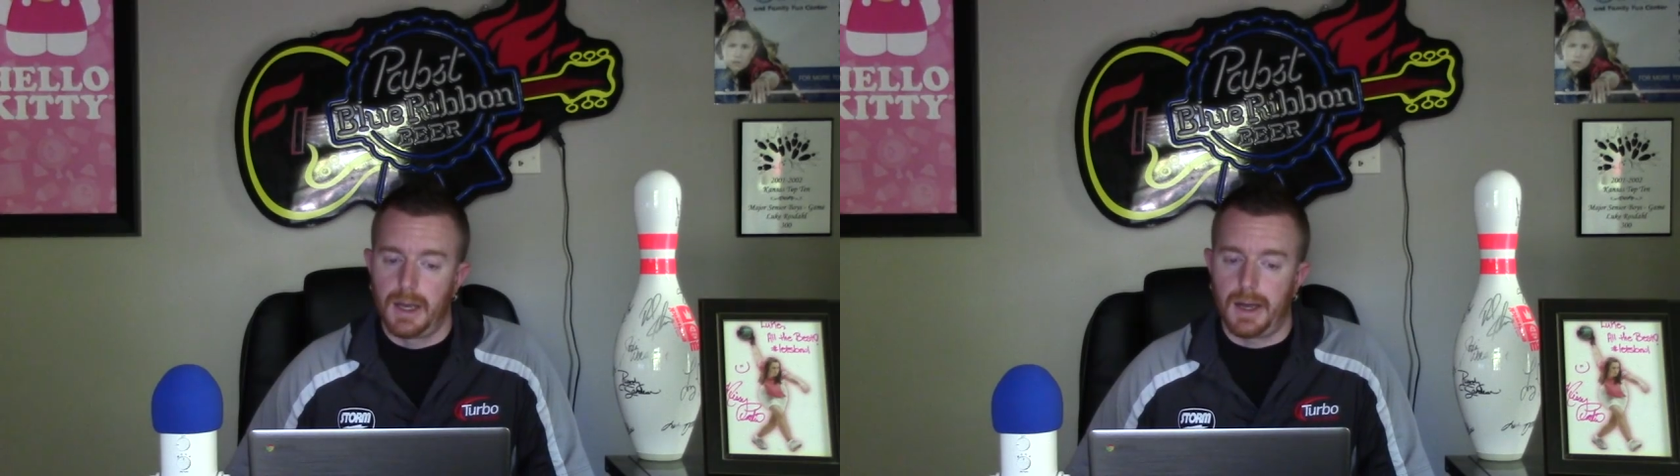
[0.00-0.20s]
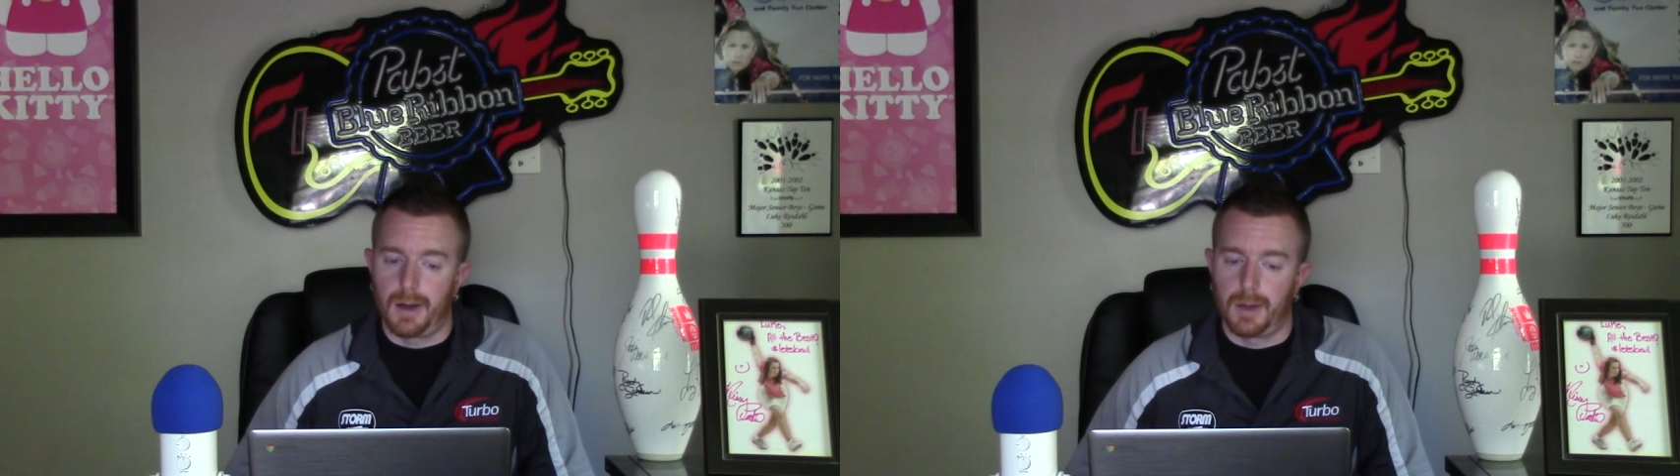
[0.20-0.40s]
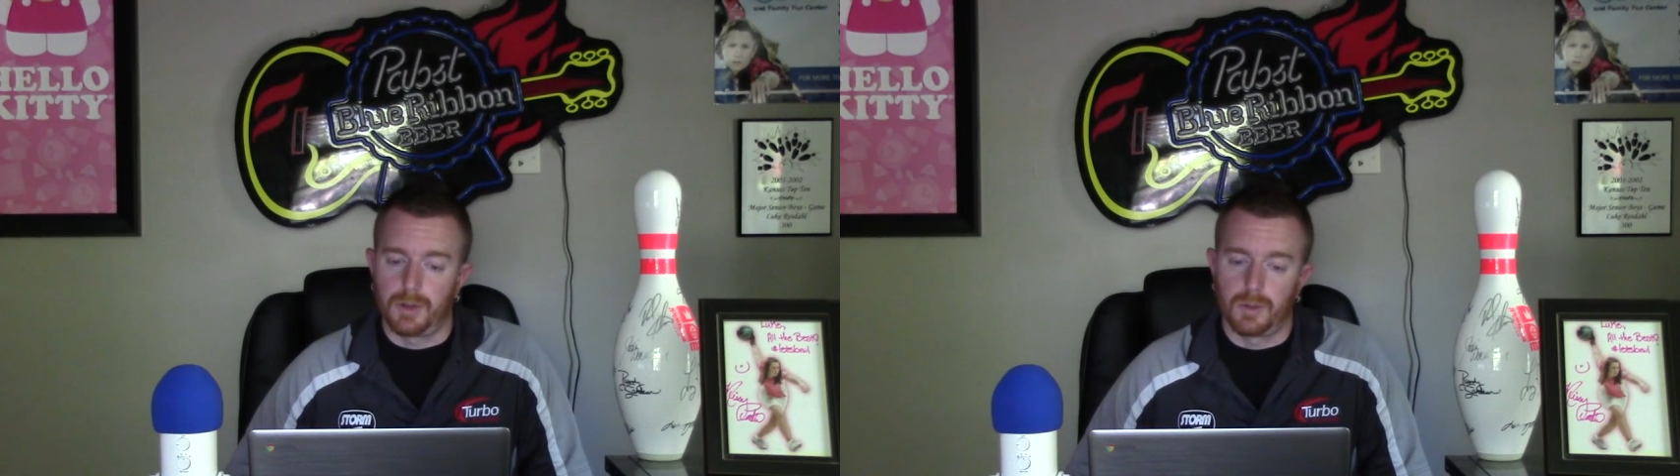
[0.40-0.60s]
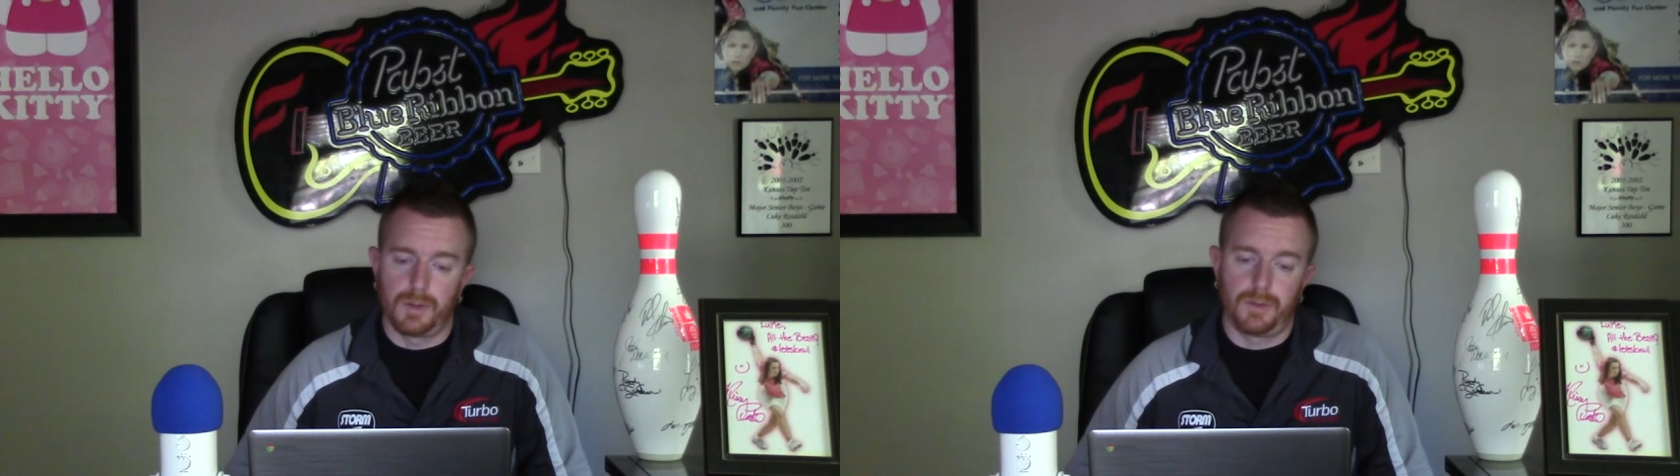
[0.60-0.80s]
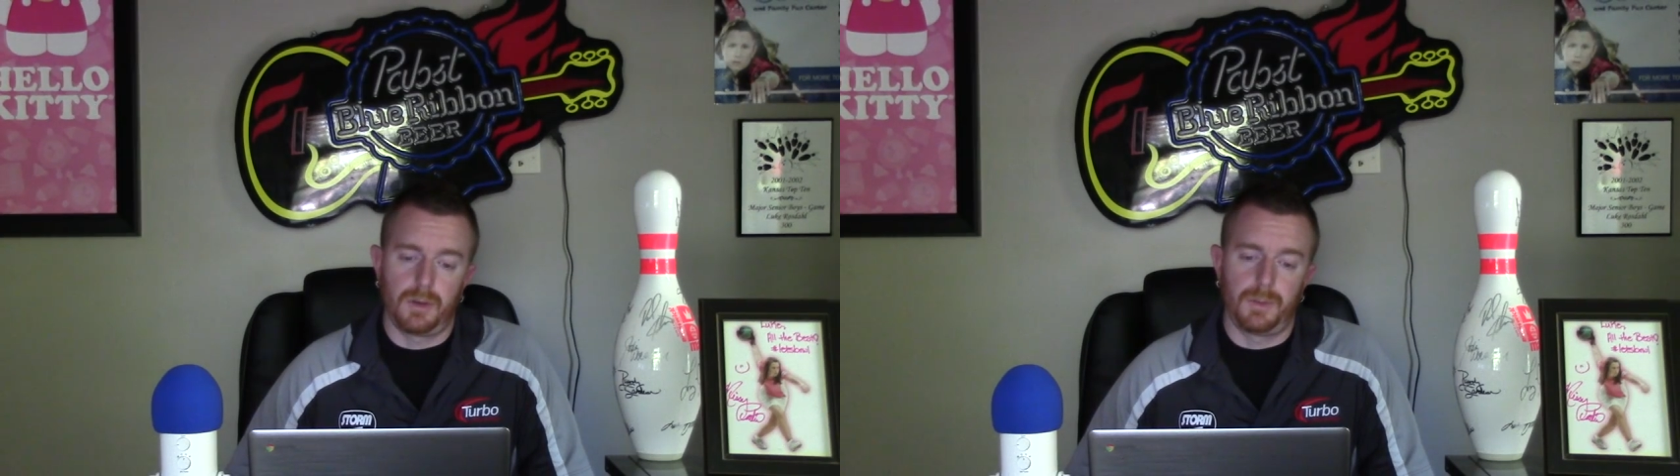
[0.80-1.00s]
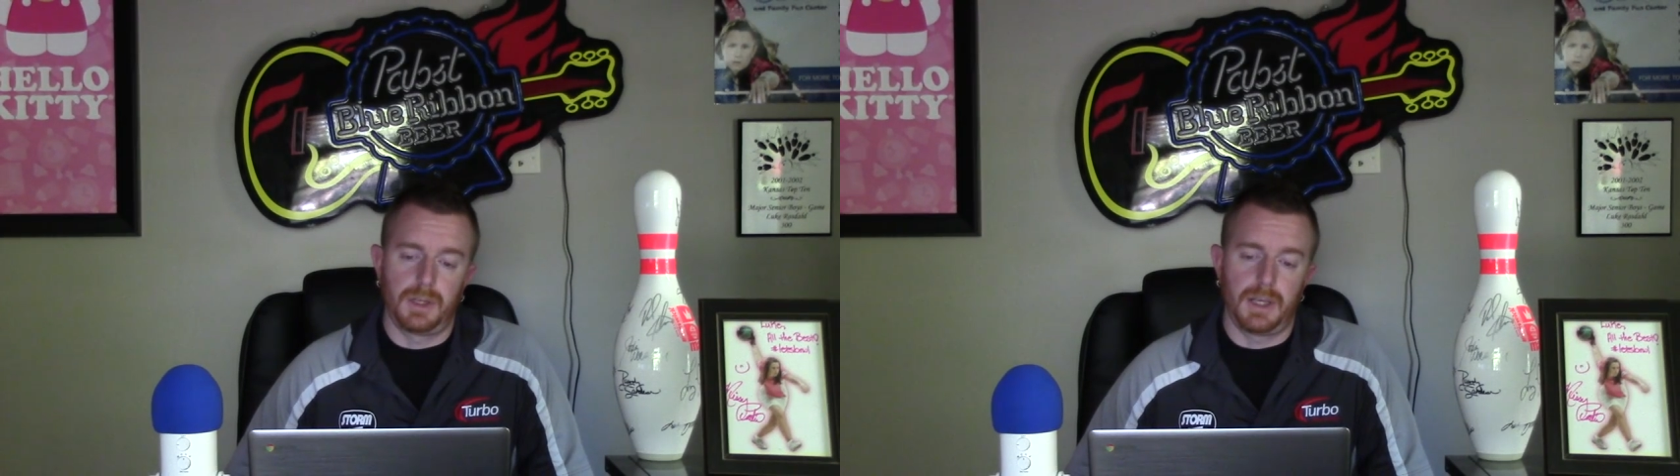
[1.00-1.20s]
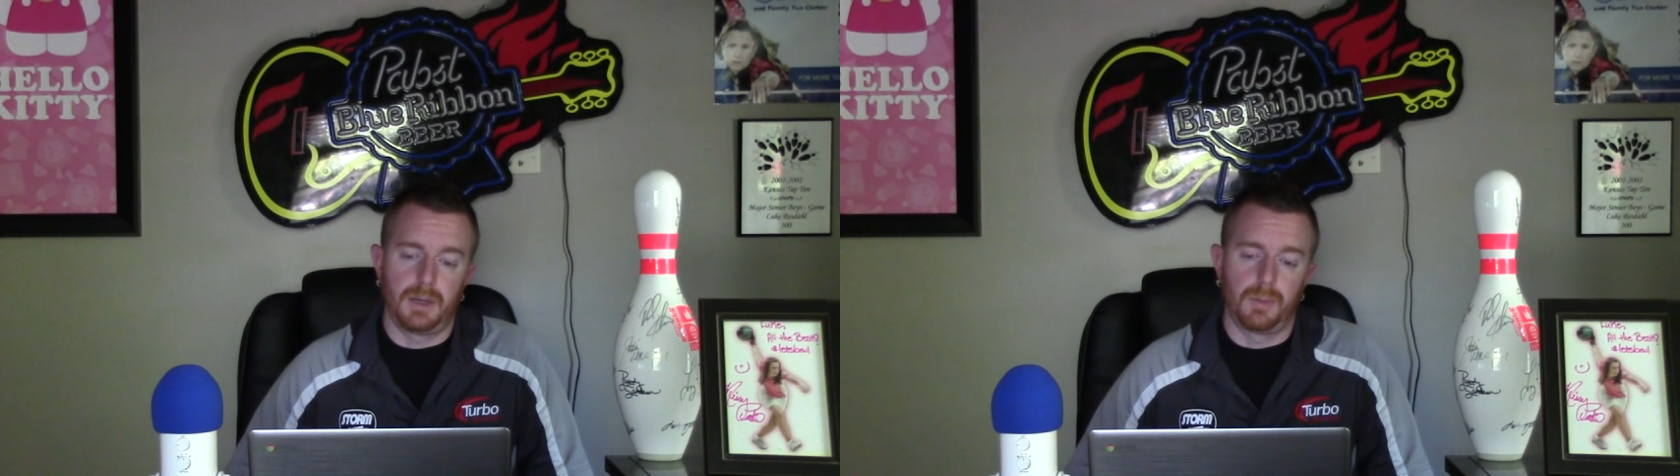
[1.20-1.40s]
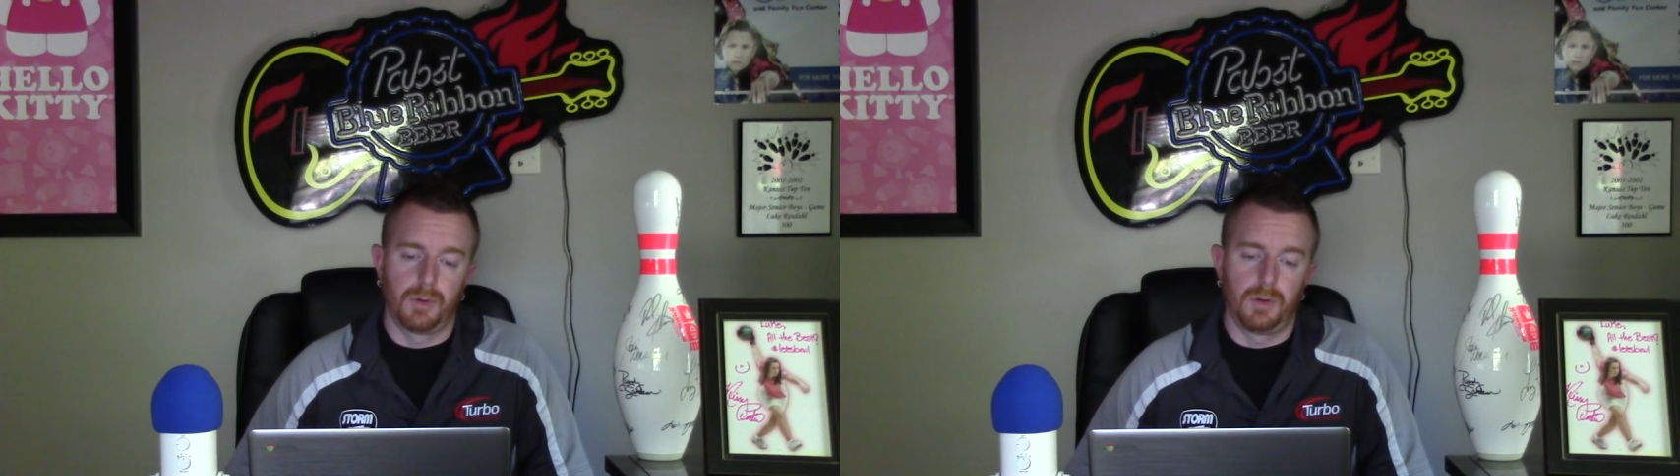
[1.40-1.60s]
Uh, I'm going to refilm it
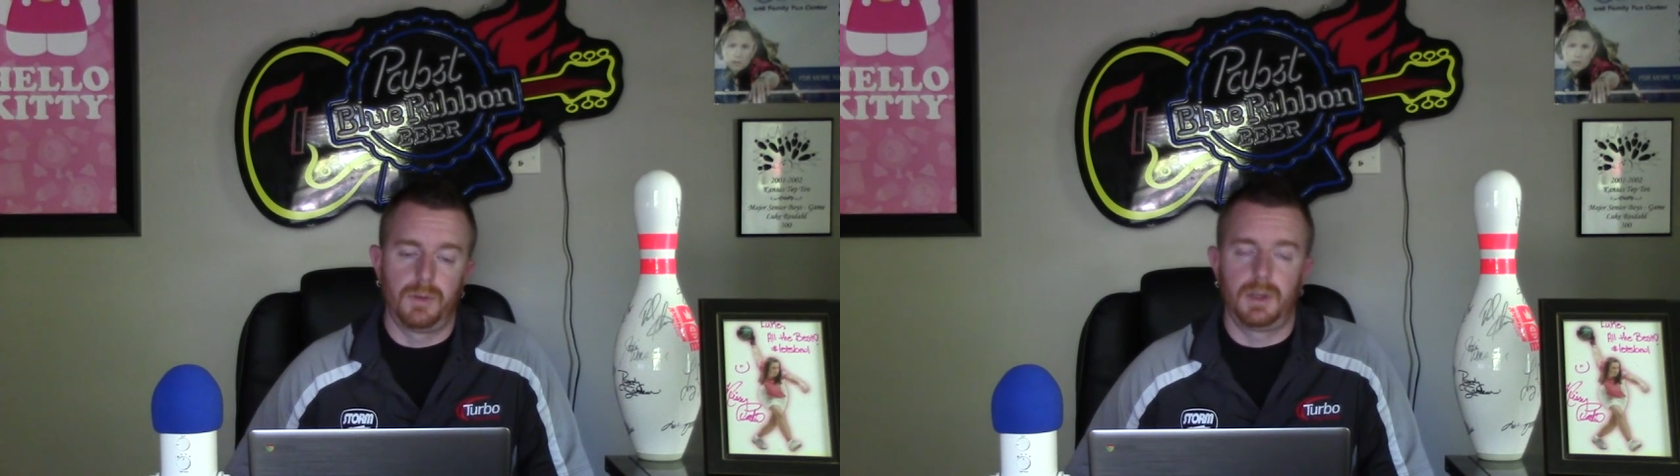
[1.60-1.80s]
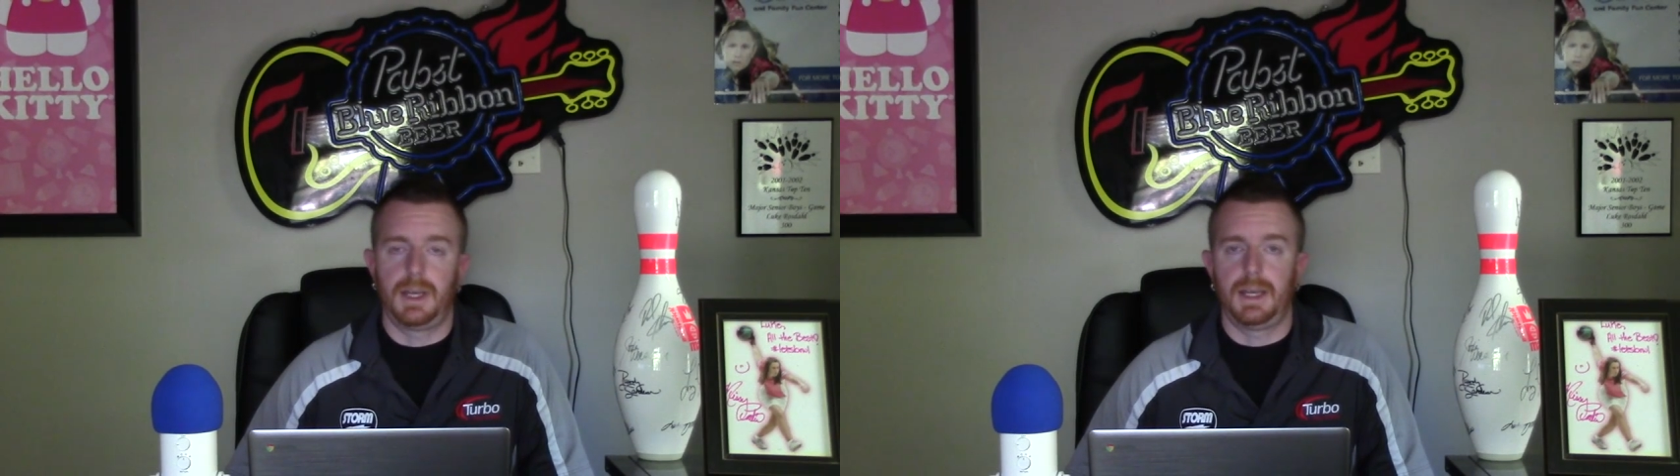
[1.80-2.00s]
and improve it,